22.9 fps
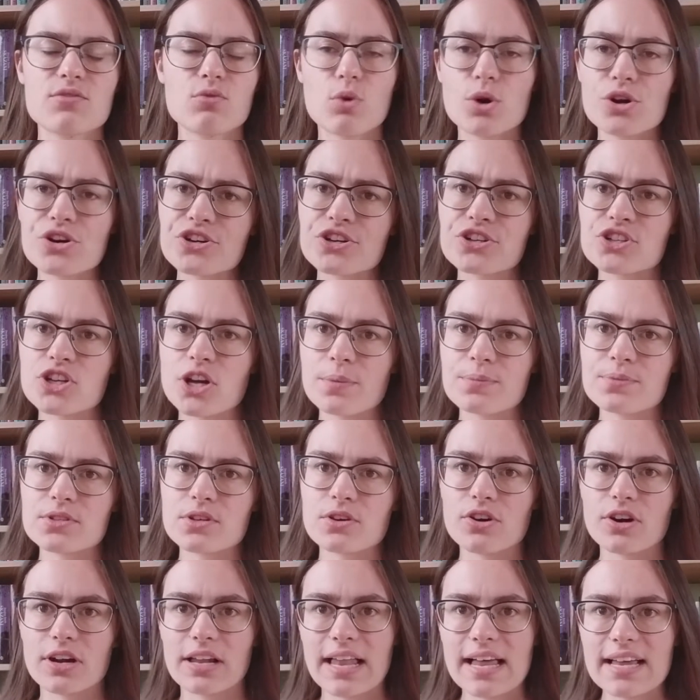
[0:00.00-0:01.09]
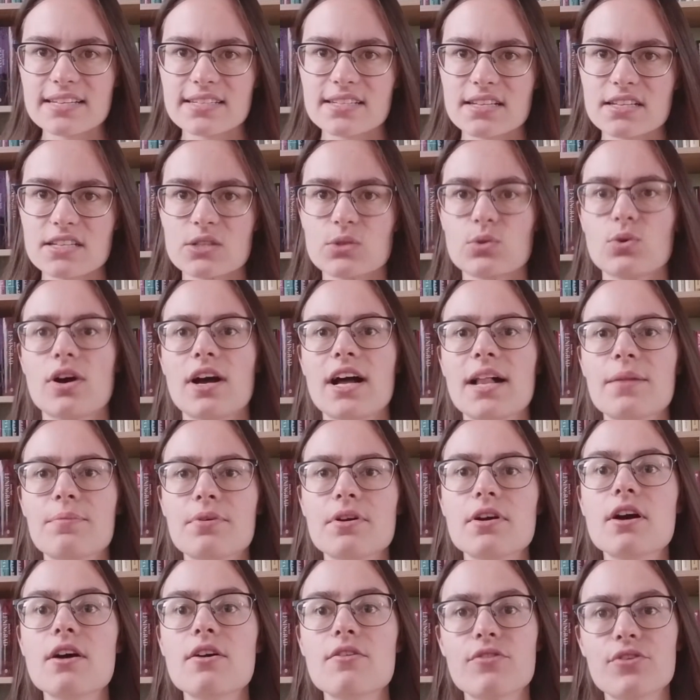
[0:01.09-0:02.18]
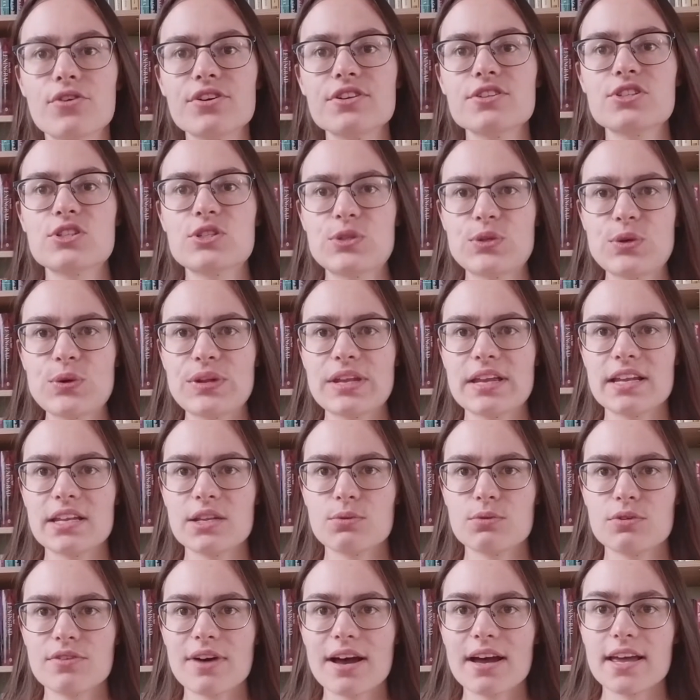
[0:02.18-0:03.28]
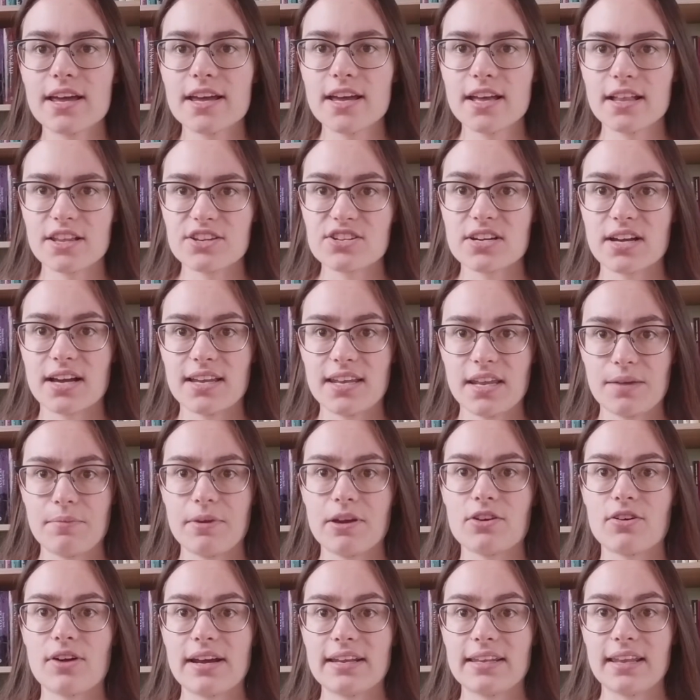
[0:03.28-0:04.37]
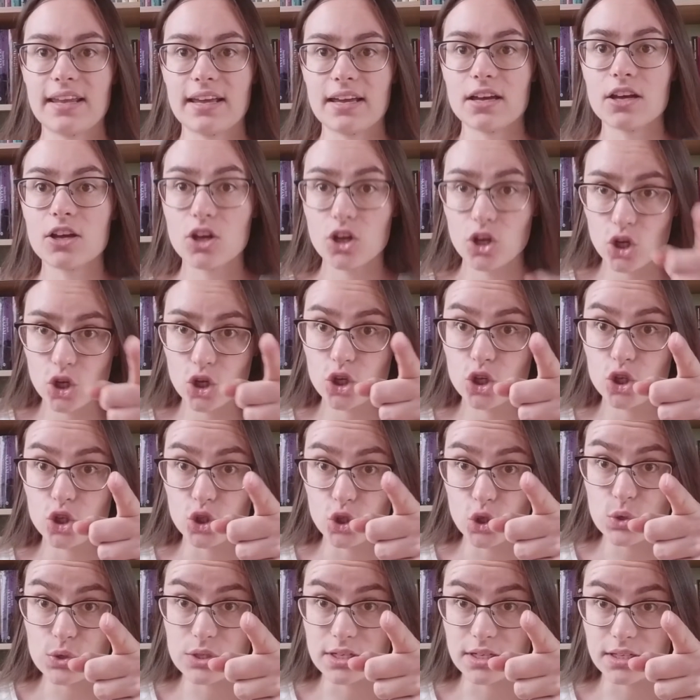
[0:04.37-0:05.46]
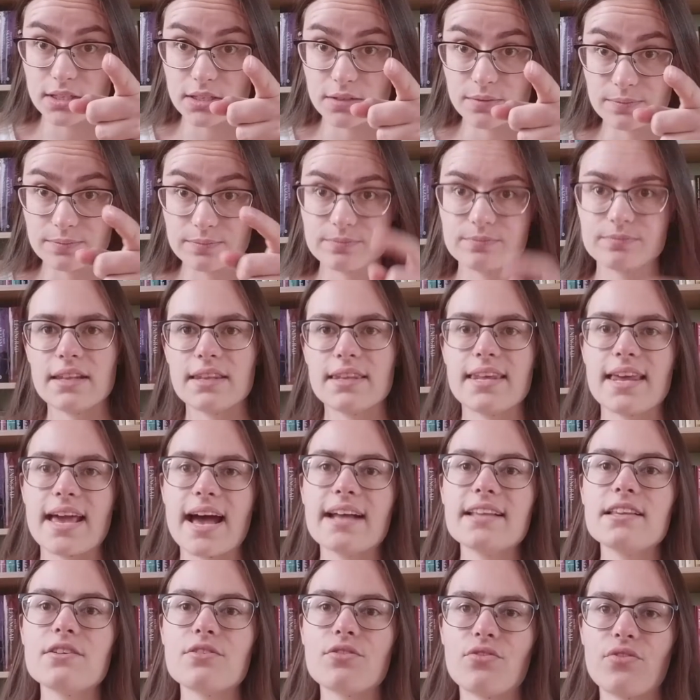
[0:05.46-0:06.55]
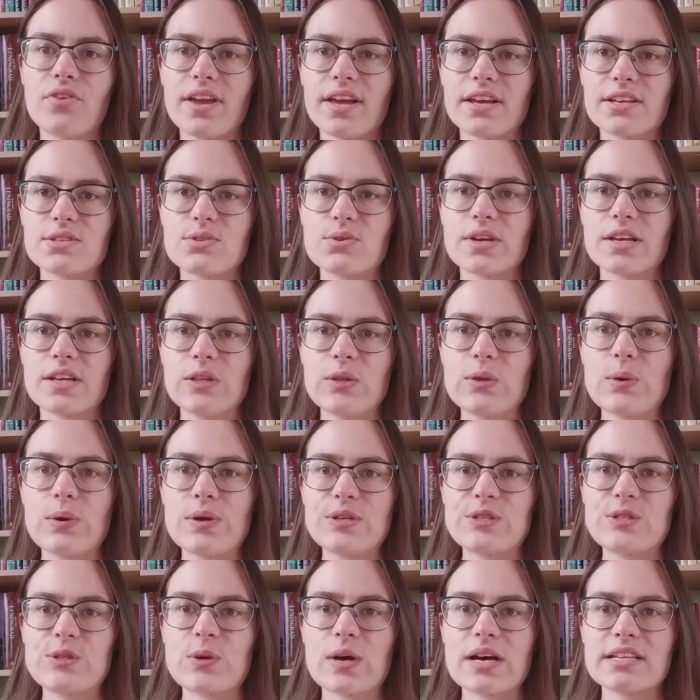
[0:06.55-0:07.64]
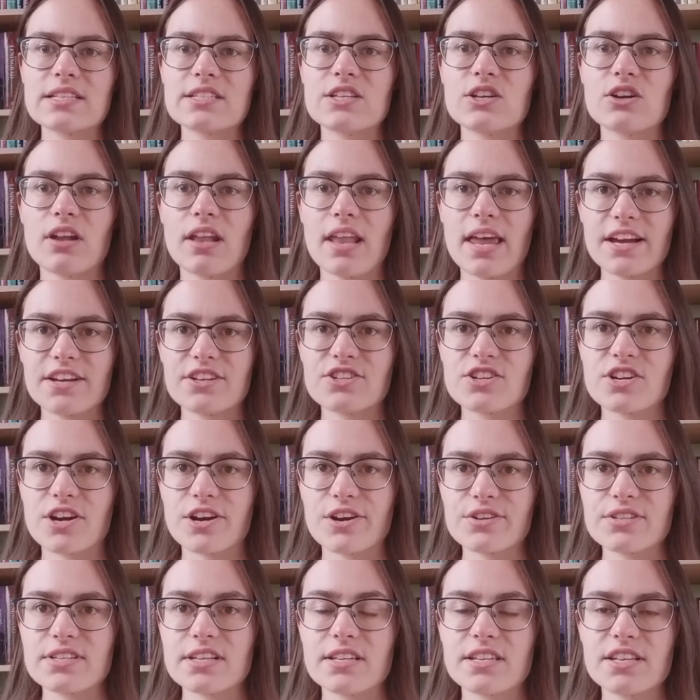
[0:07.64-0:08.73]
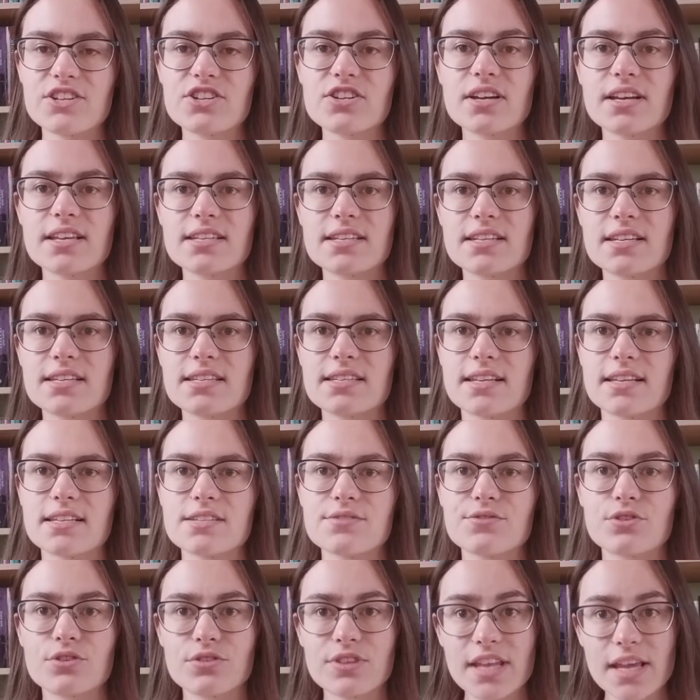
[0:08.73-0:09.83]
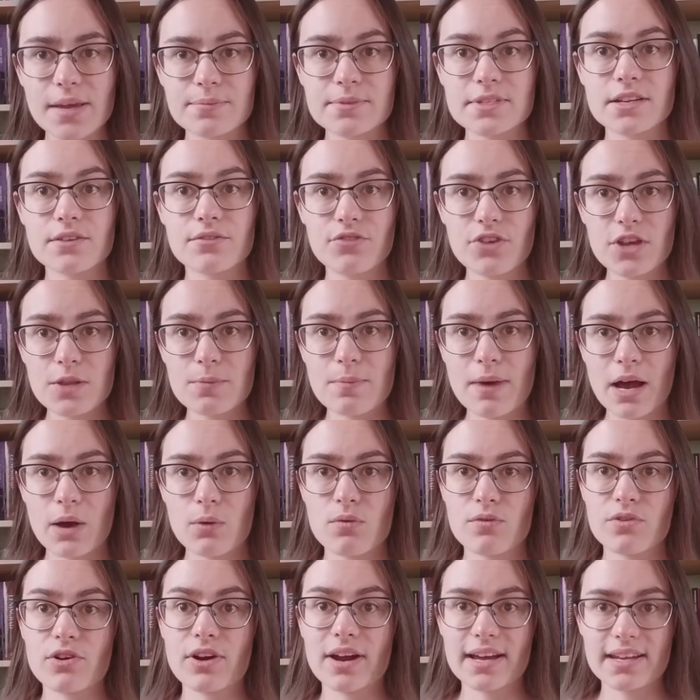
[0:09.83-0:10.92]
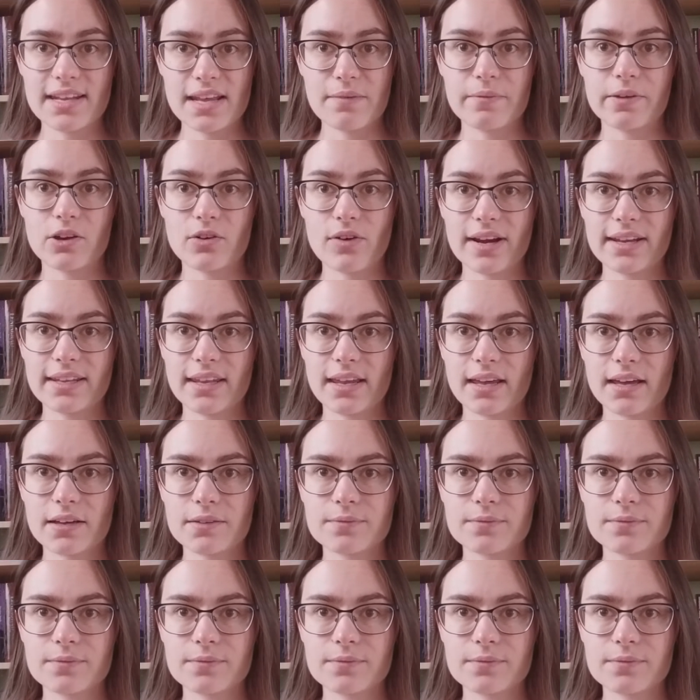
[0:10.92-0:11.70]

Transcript: workshops or classes to help foreign students with English academic writing. Use it. The other things you can do is to ask your lecturers and teaching assistants for tips and feedback with your academic writing.